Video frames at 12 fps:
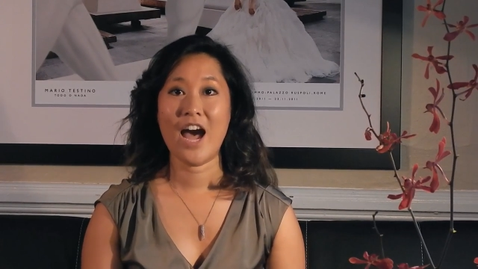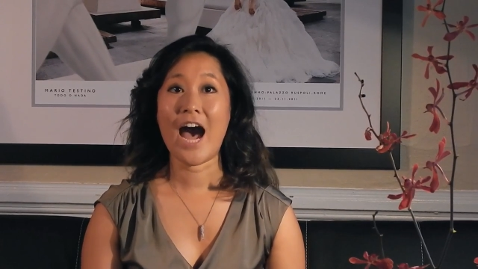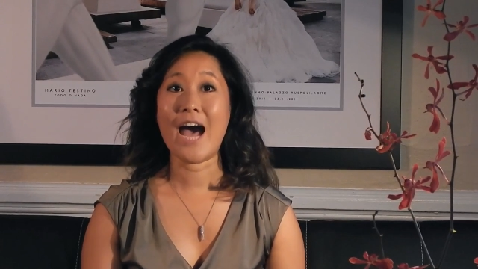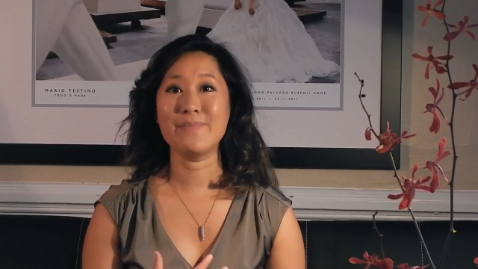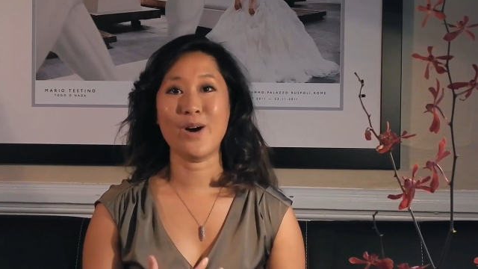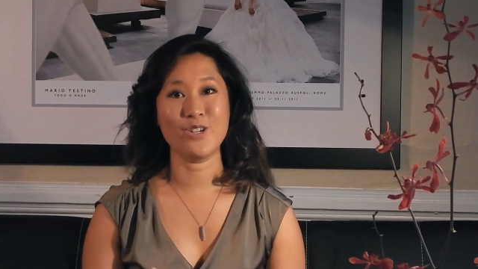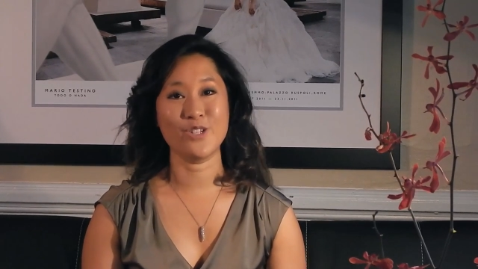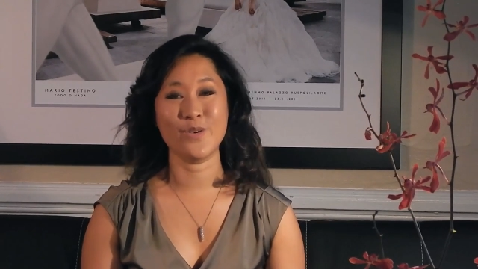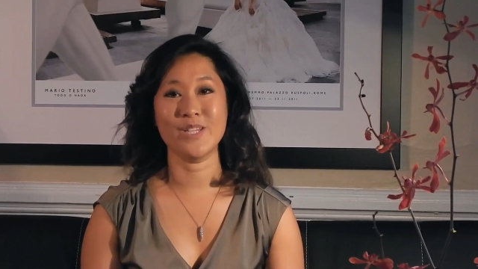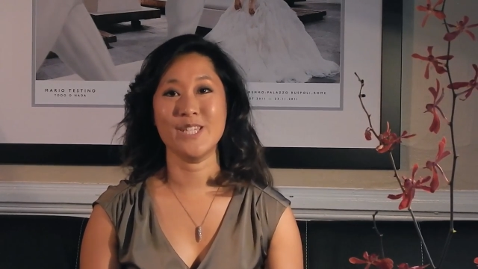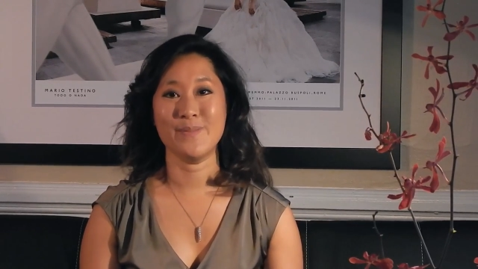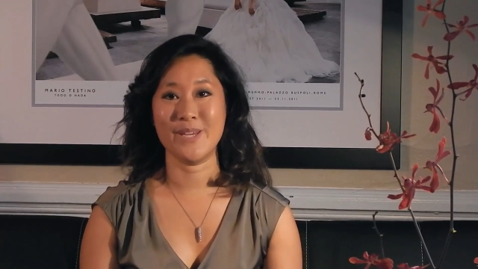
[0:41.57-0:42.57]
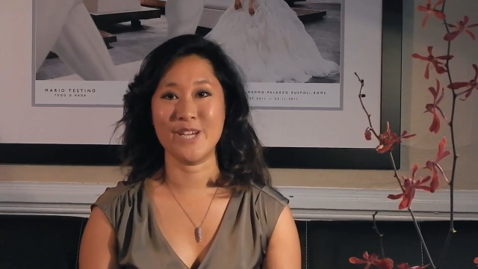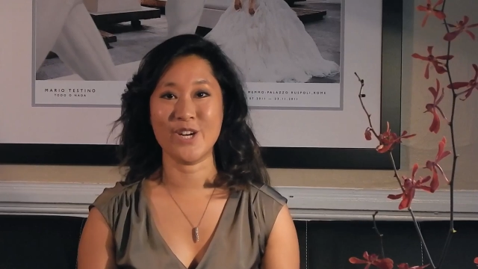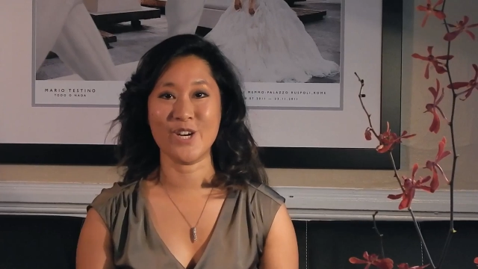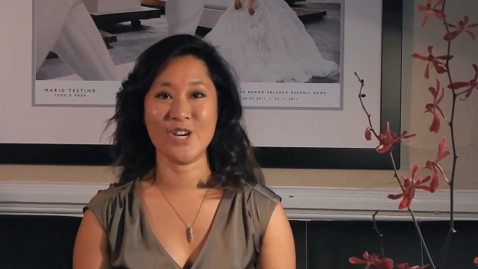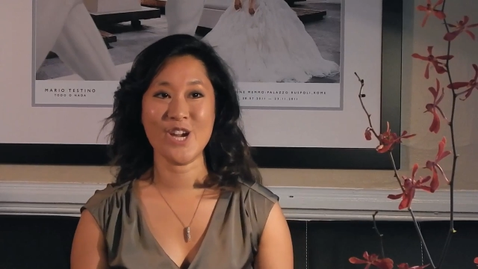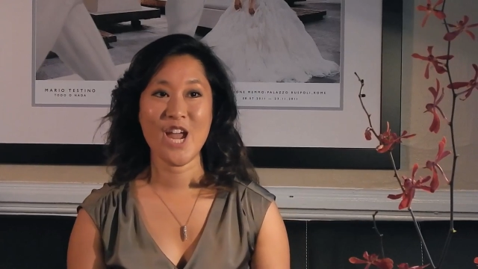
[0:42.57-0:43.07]
I'm also a
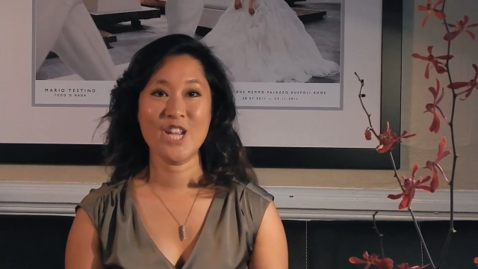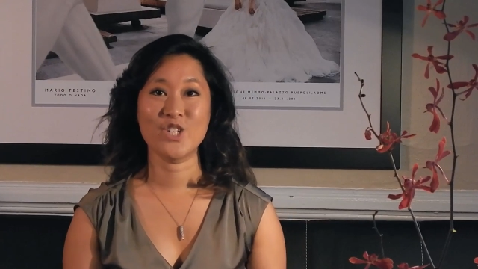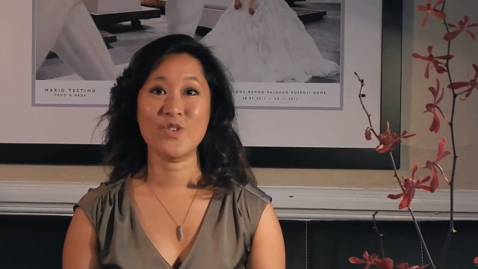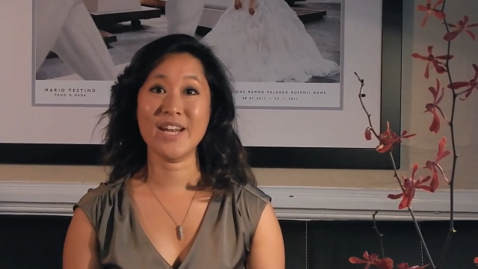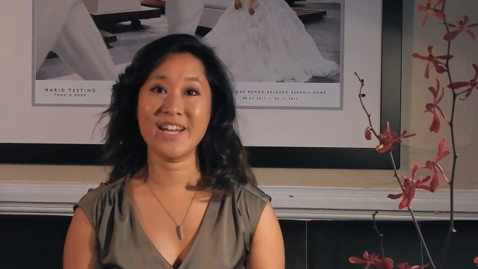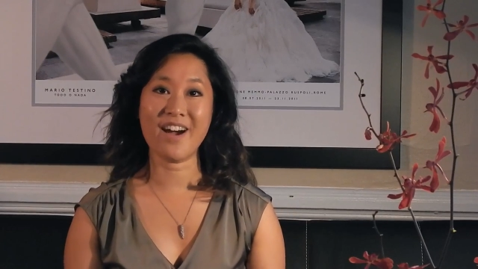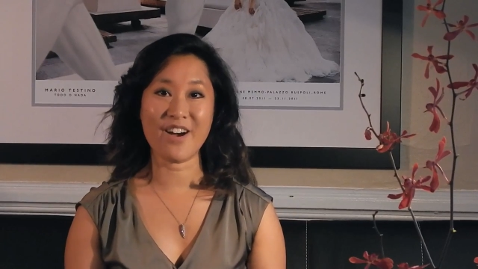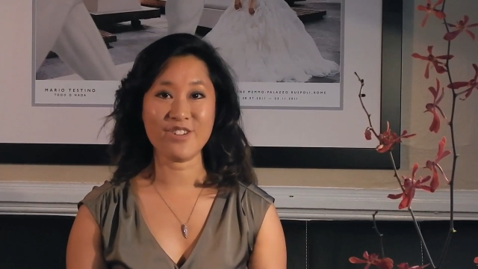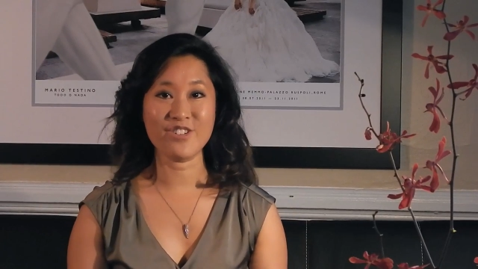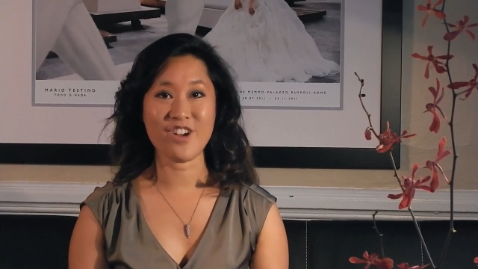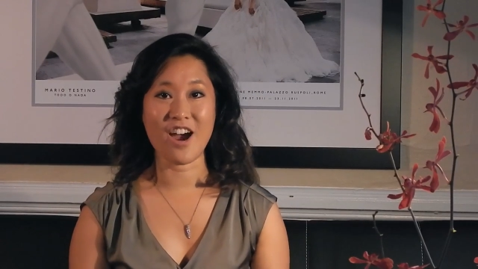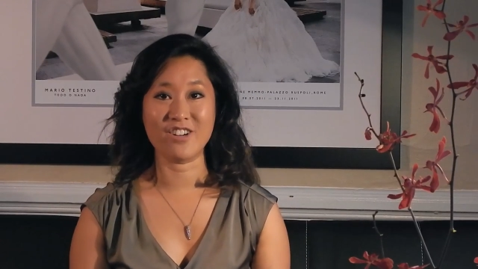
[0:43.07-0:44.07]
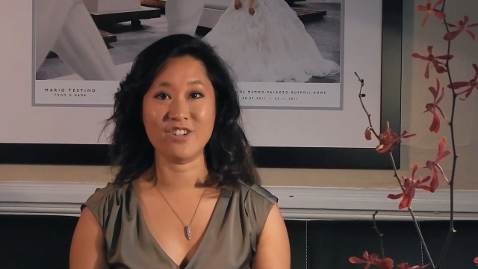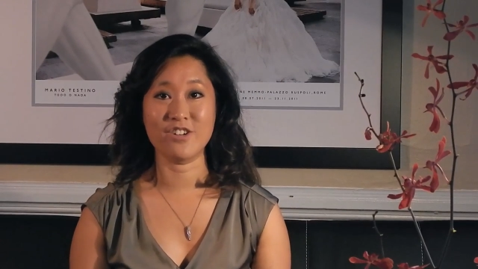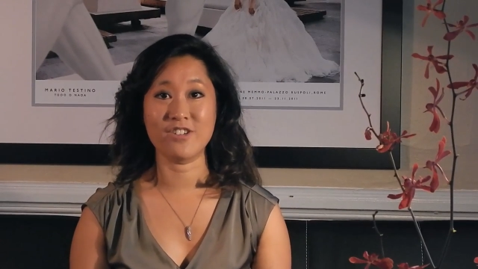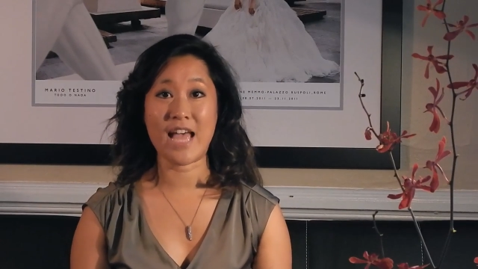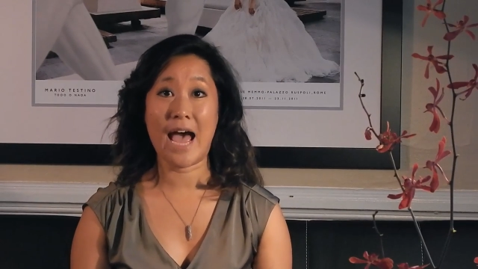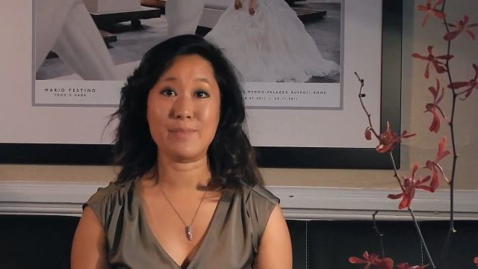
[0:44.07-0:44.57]
speaker, training other
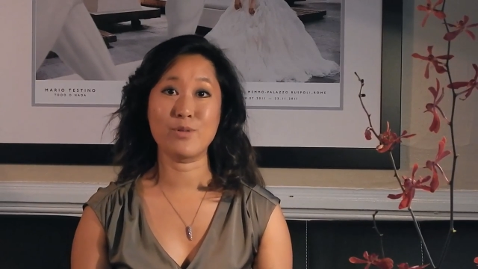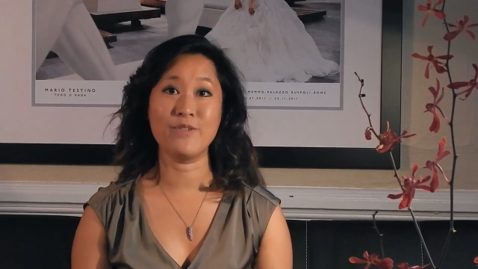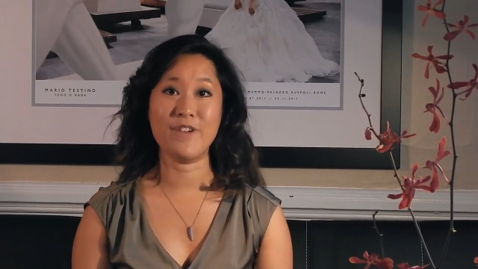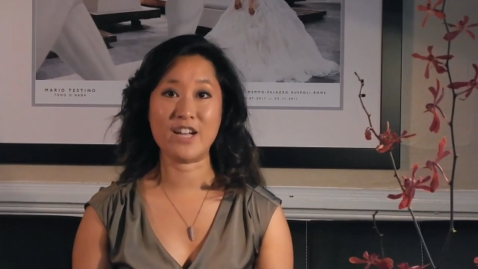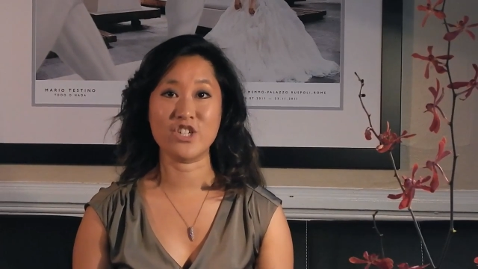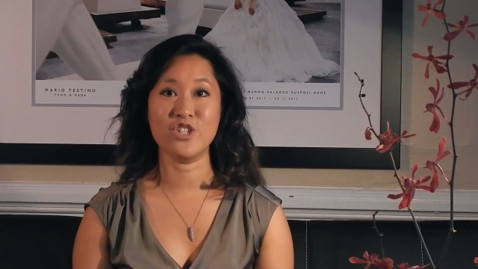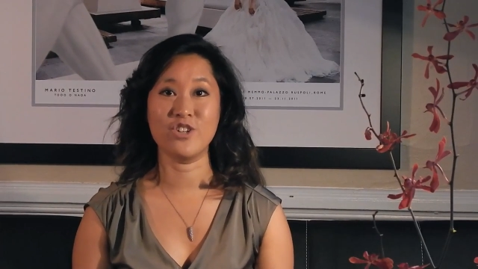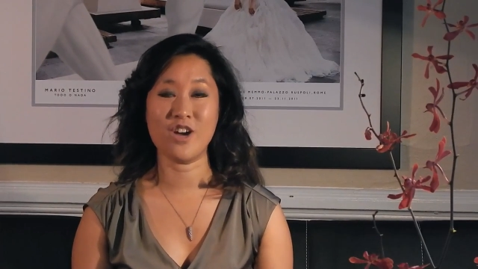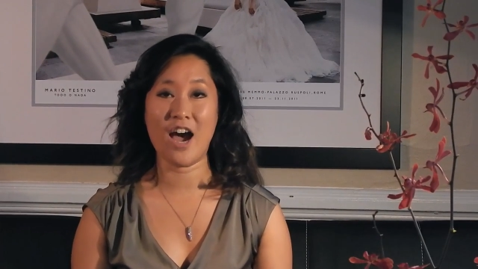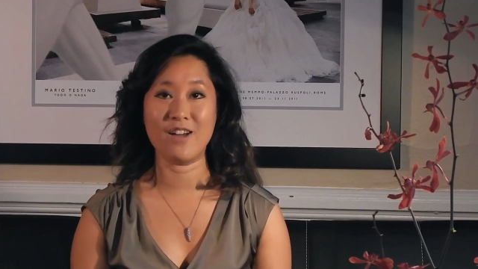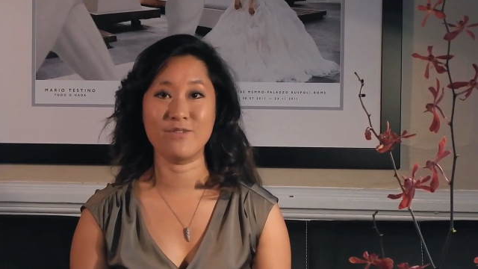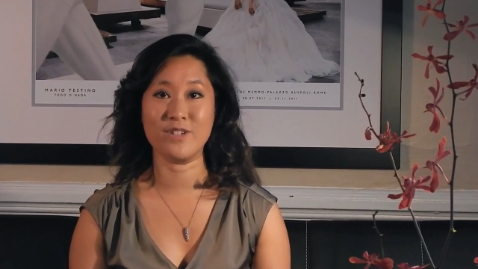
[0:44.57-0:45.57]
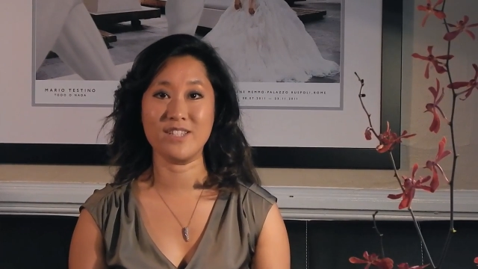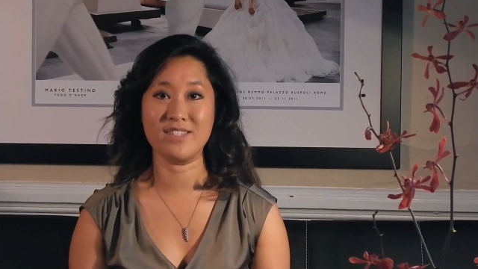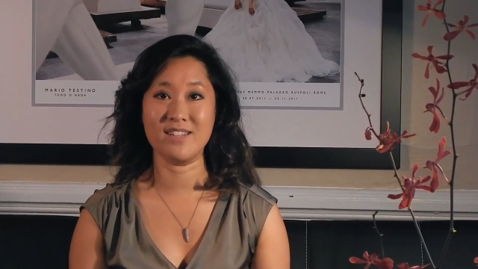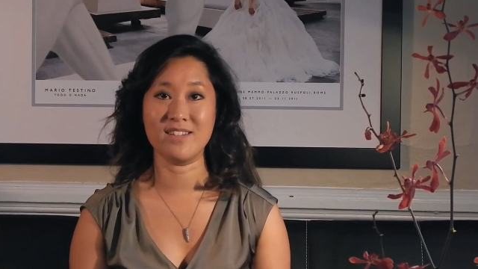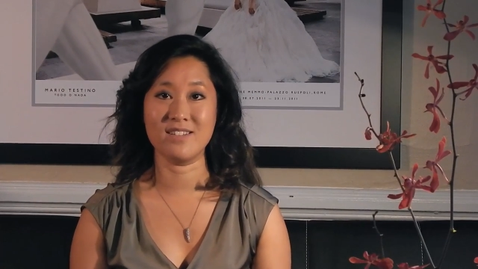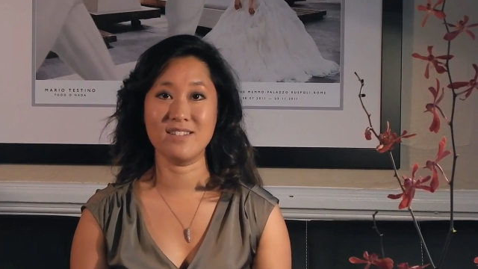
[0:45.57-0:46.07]
doctors at professional
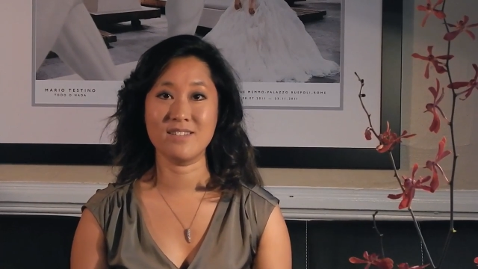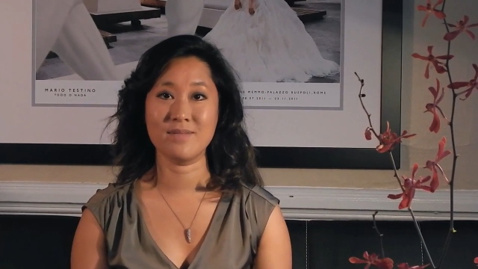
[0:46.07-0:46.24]
conferences.